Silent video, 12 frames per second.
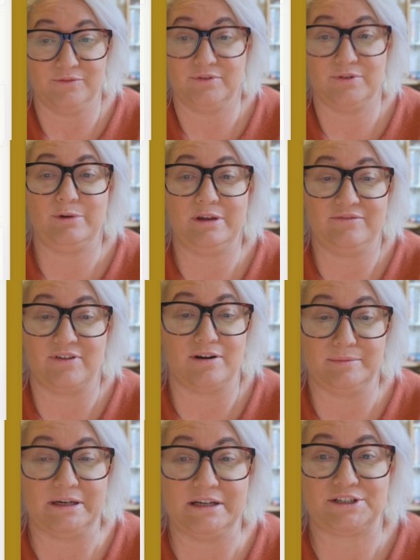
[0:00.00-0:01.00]
with very
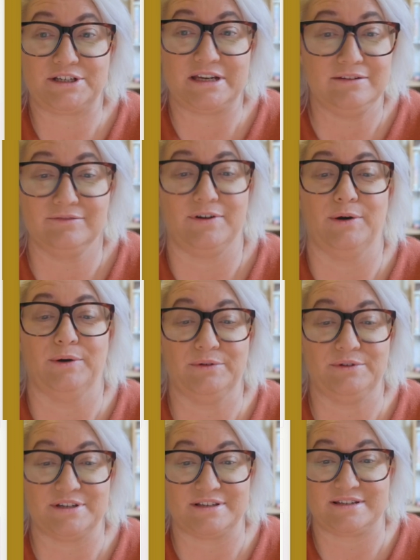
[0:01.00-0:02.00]
much info,
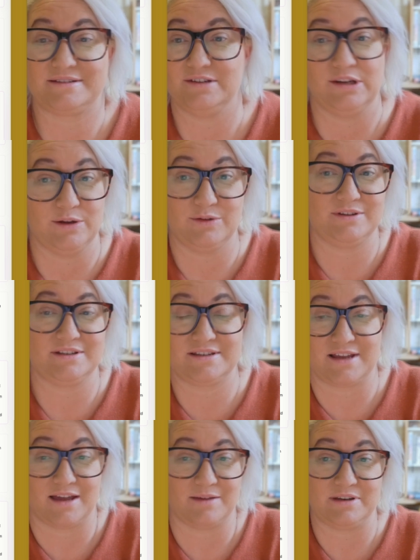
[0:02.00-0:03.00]
just, you know, this, I've
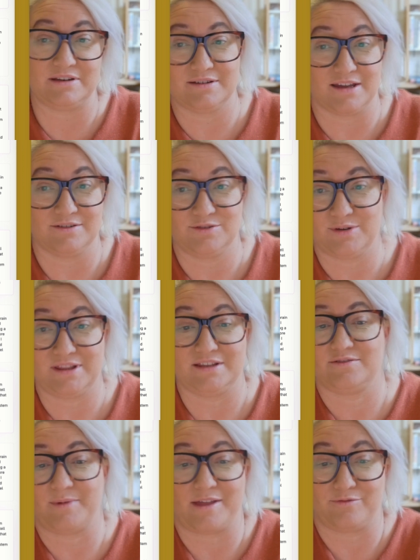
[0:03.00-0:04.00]
been kind of doing this for
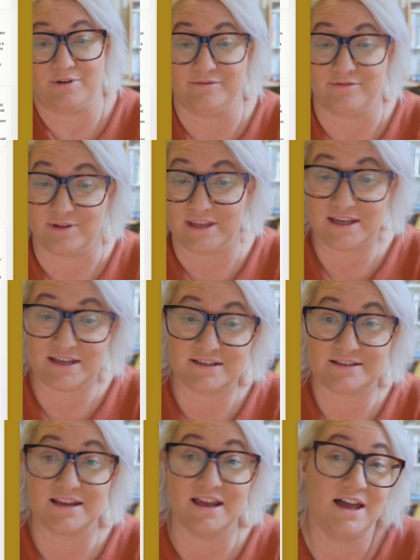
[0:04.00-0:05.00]
about 3 or 4 years.
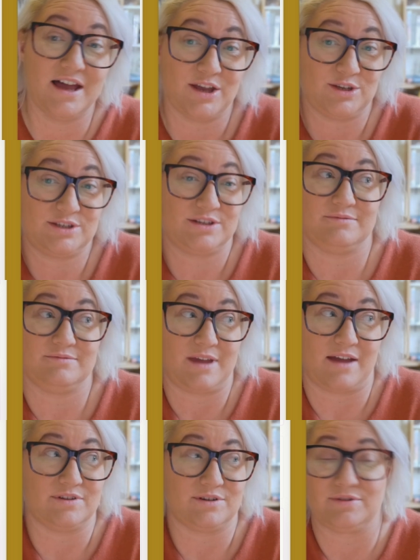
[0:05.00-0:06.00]
I used to have
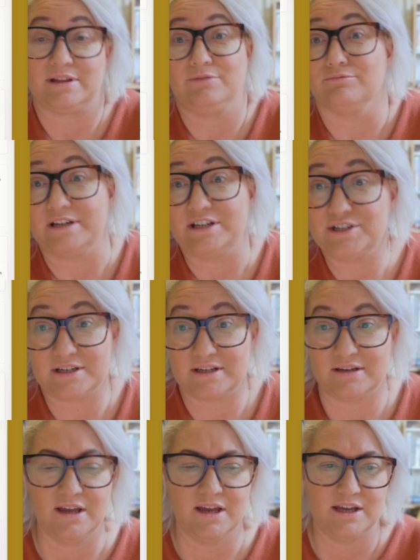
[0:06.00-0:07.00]
this really rigid,
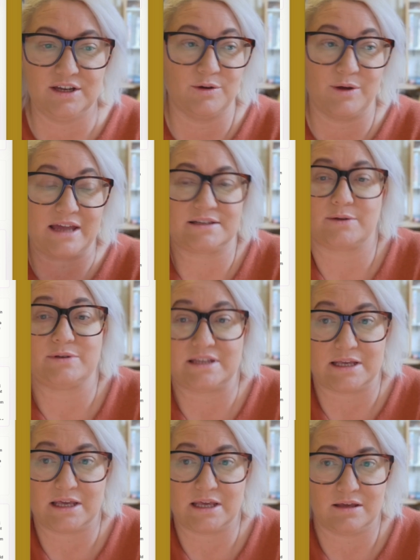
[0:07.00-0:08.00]
you know, as I was
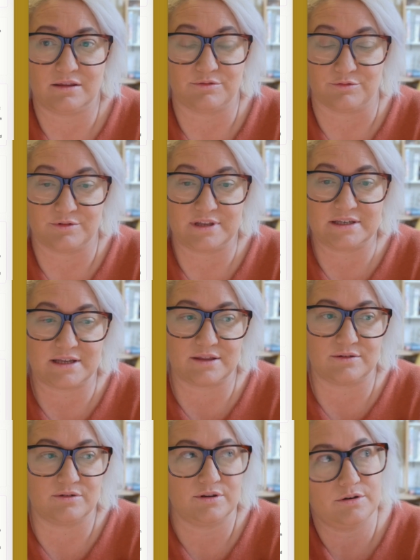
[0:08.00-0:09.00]
thinking through this, I thought,
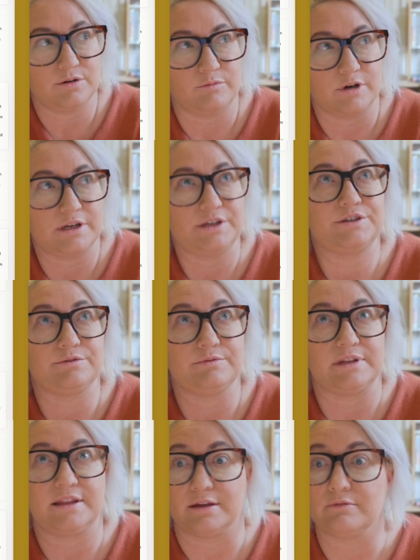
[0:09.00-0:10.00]
you know what, I used to really
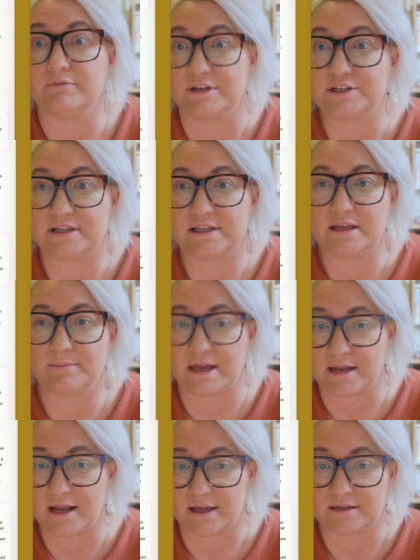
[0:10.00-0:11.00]
think rigidly about
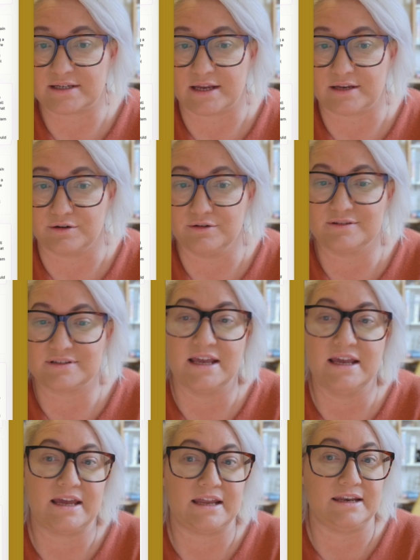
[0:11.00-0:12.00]
how to take notes,
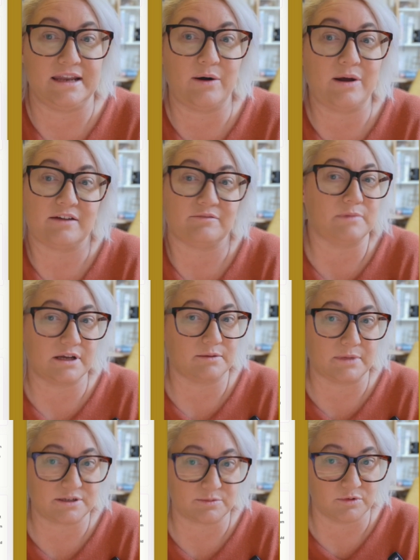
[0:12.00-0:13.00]
and now I have a
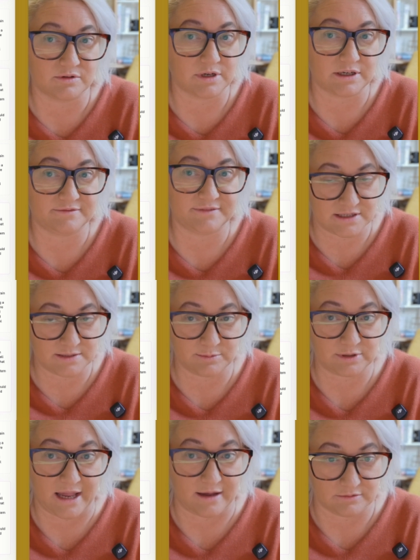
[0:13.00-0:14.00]
much more kind of flexible
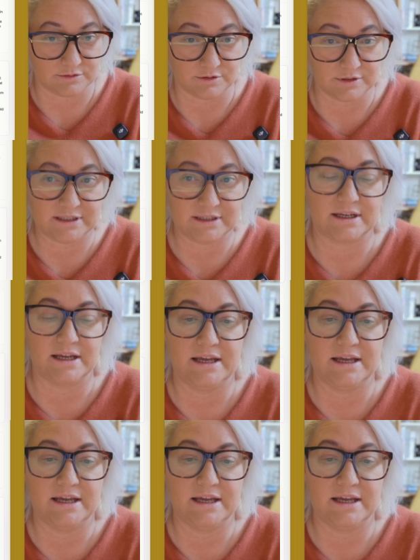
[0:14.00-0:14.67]
outlook on it.